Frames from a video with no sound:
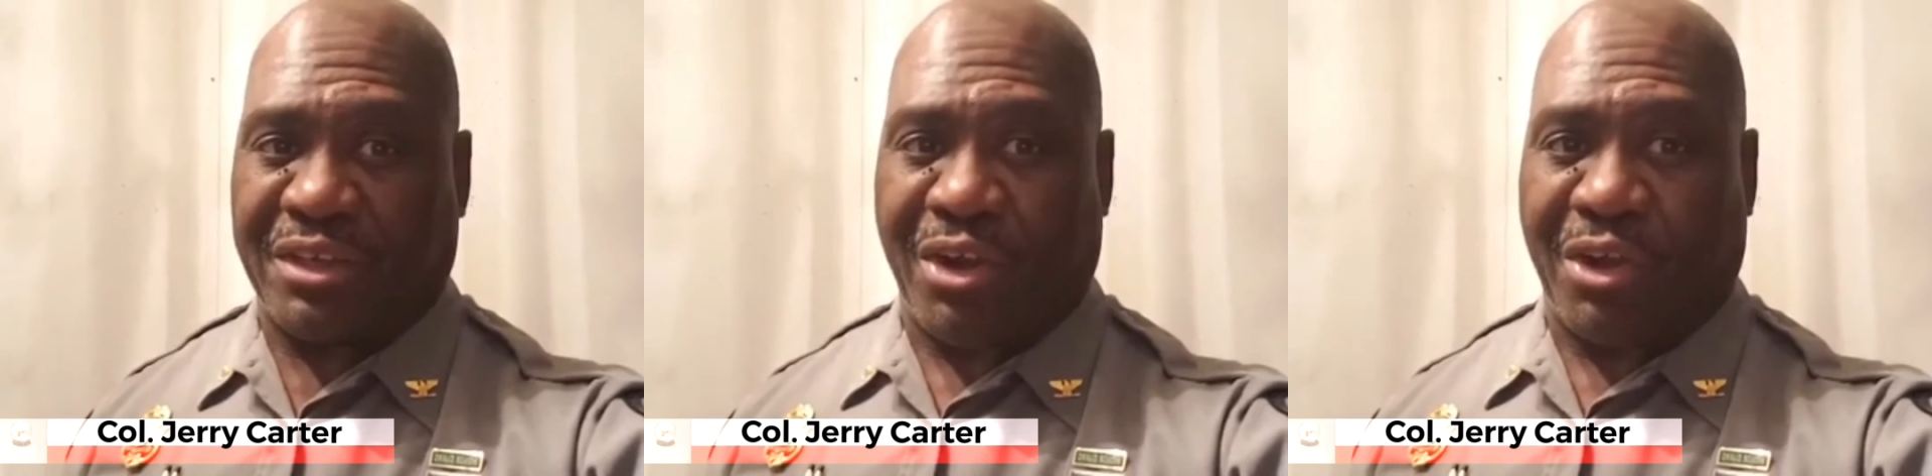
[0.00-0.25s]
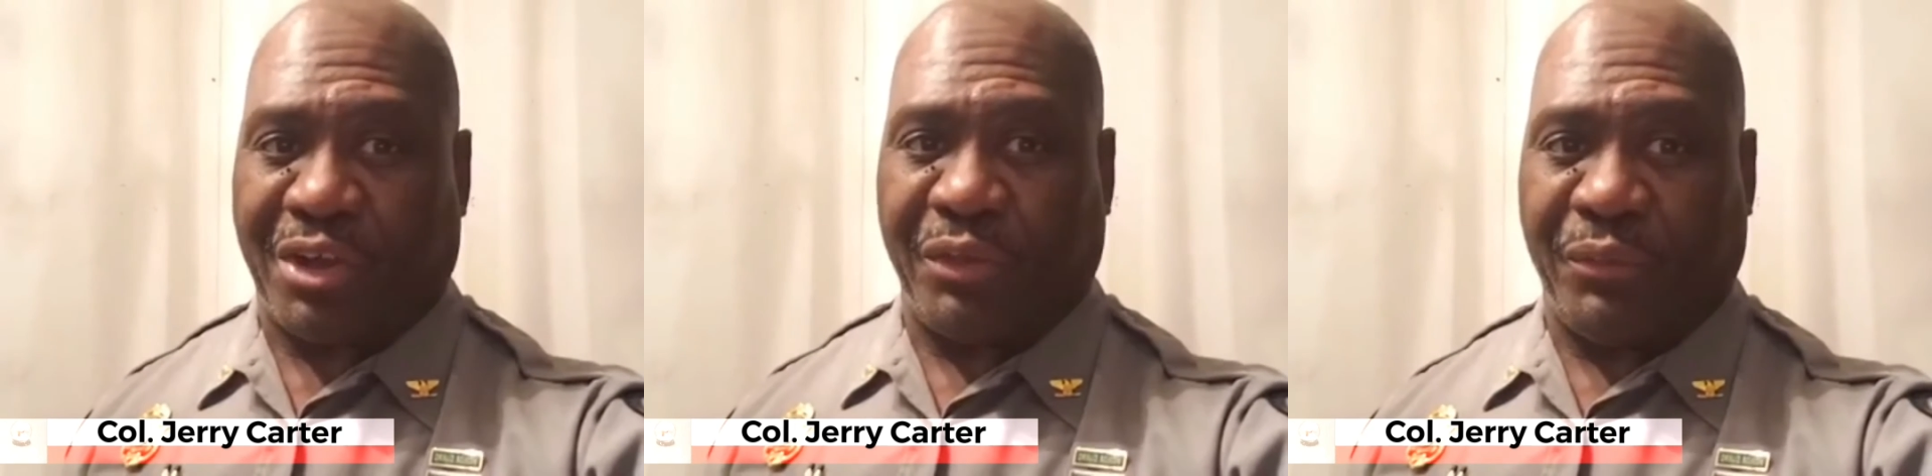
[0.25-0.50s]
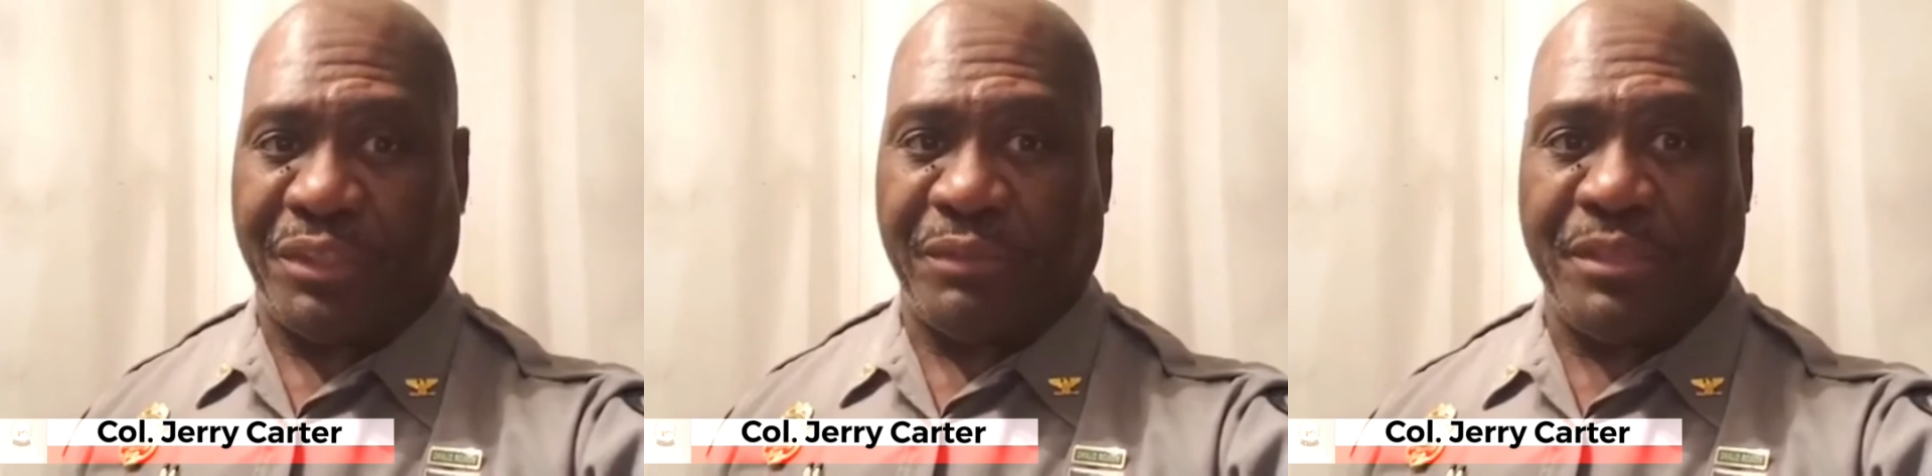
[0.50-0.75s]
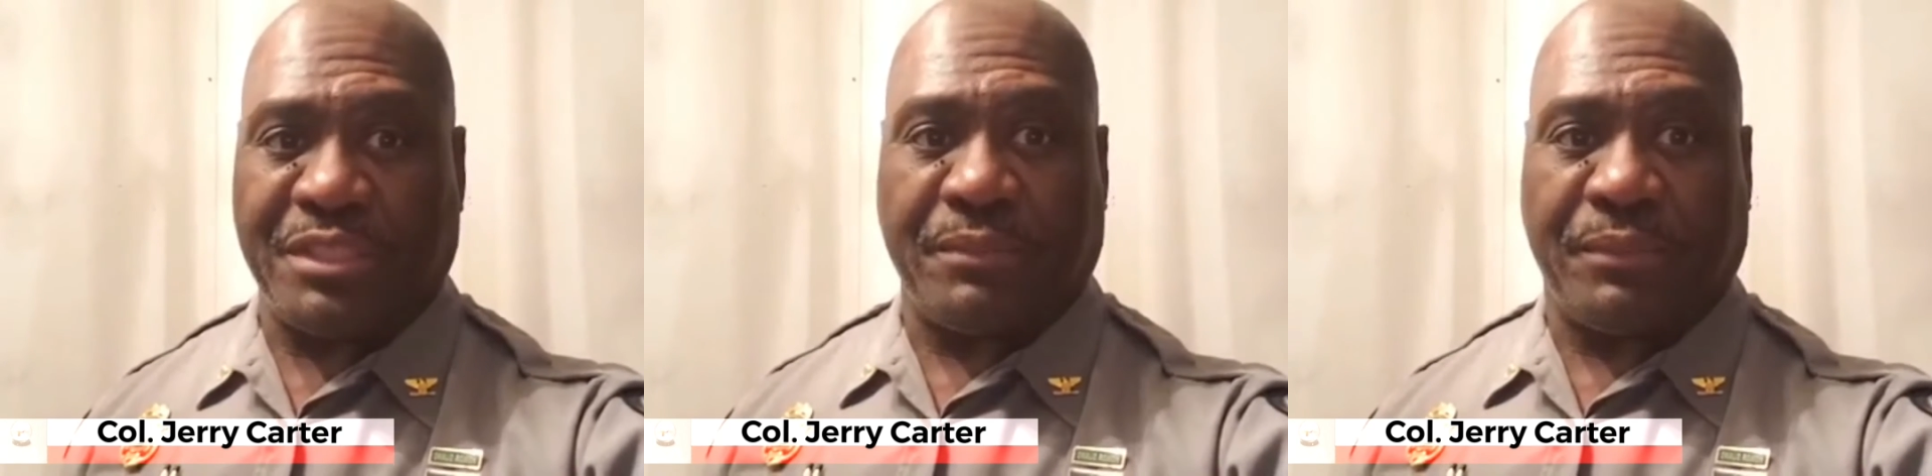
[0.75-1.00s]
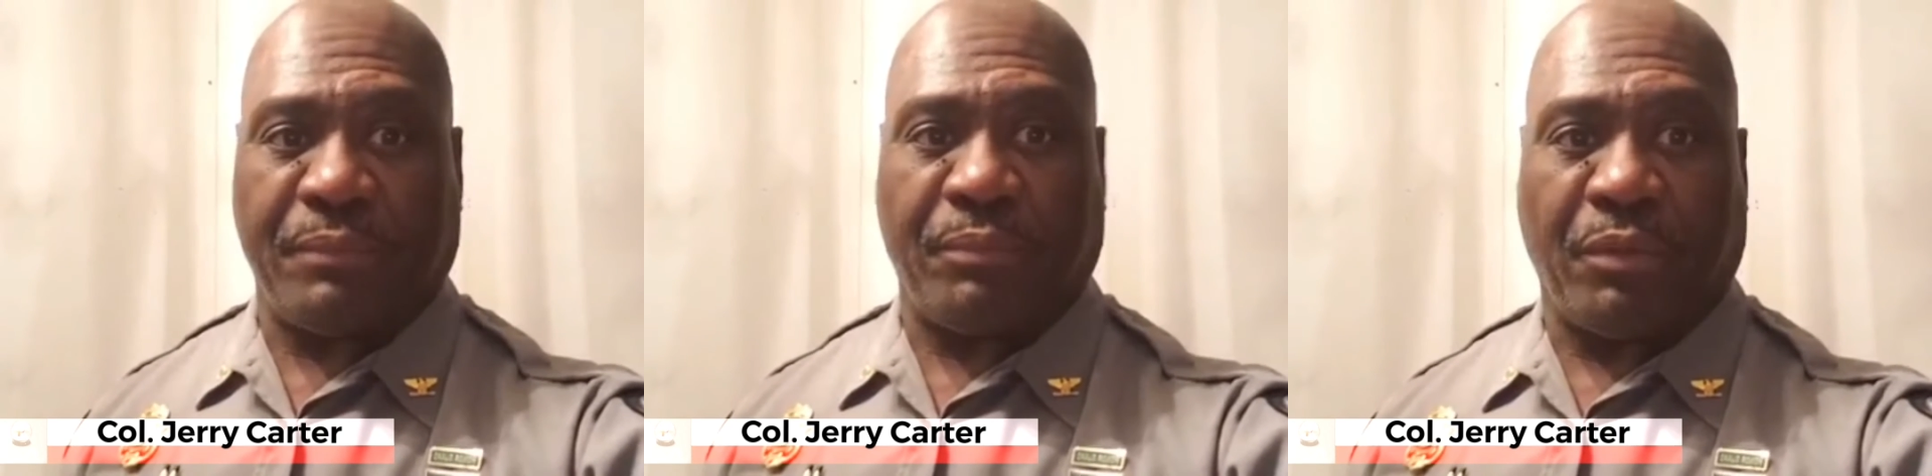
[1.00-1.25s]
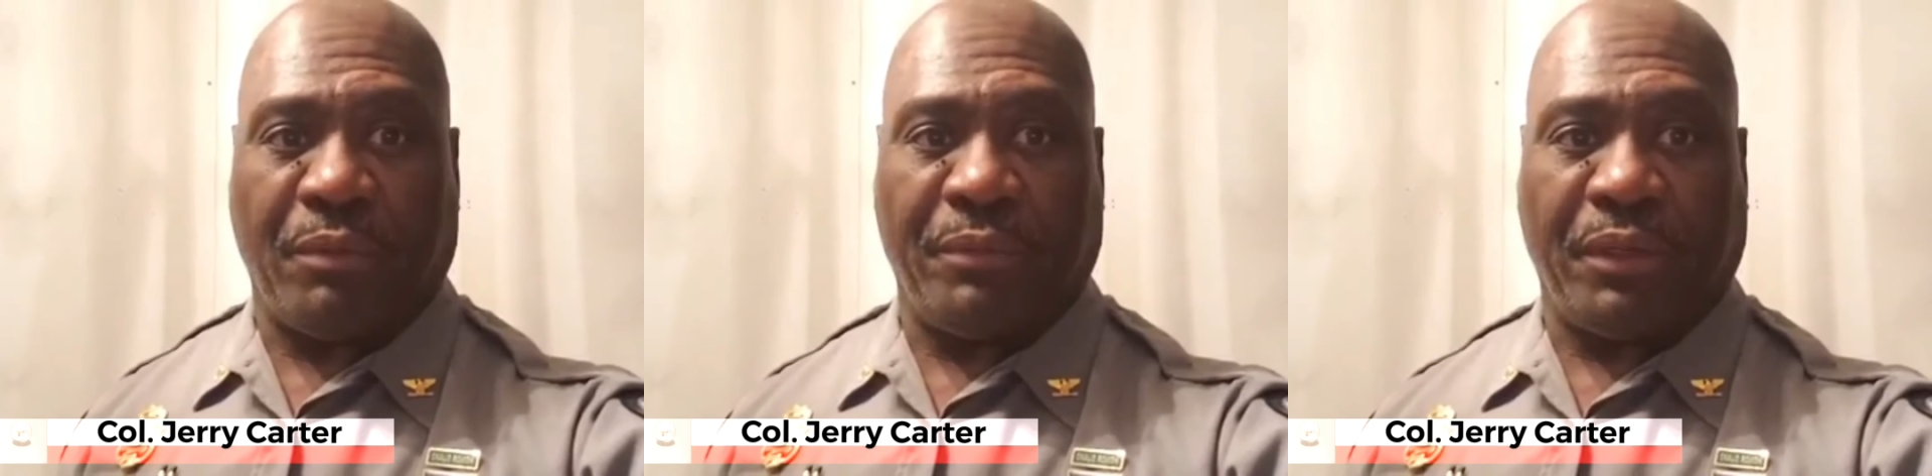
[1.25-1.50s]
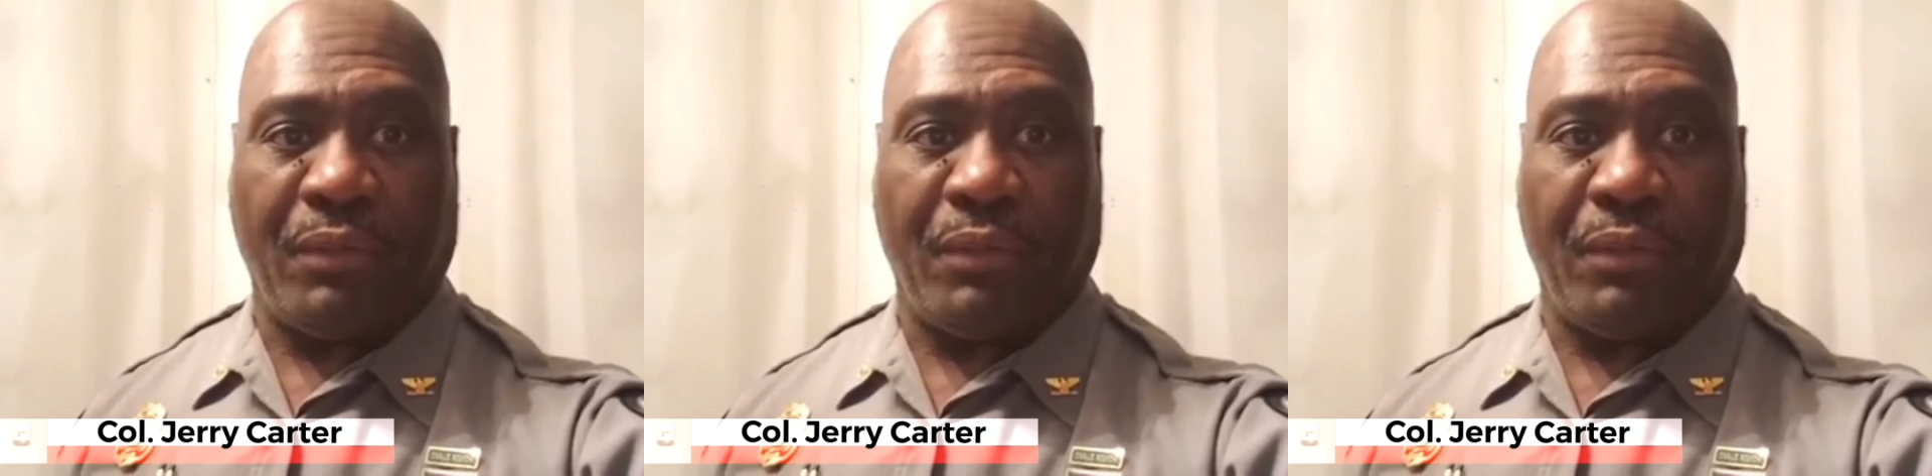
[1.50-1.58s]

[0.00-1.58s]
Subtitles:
Carter with the Mississippi Department